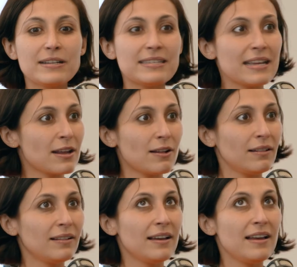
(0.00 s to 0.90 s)

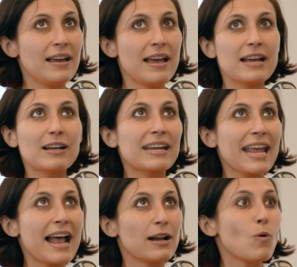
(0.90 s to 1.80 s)
single
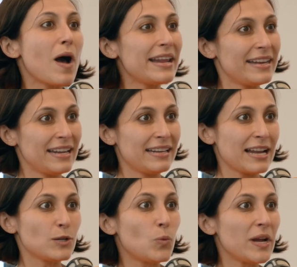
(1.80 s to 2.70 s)
quality
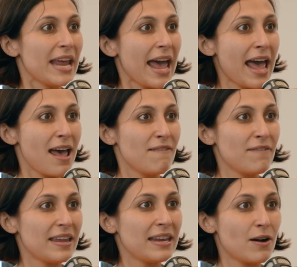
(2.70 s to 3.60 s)
that we
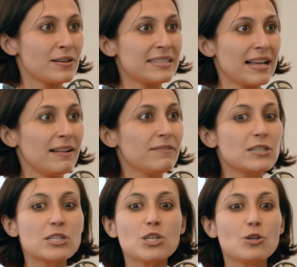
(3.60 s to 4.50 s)
have in ourselves
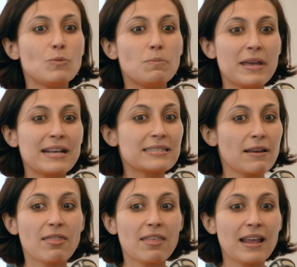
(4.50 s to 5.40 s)
to make
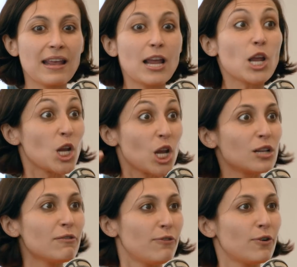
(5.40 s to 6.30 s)
something
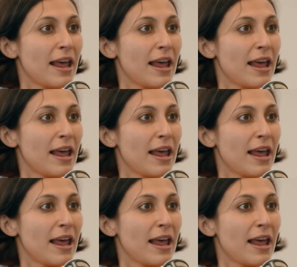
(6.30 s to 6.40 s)
good for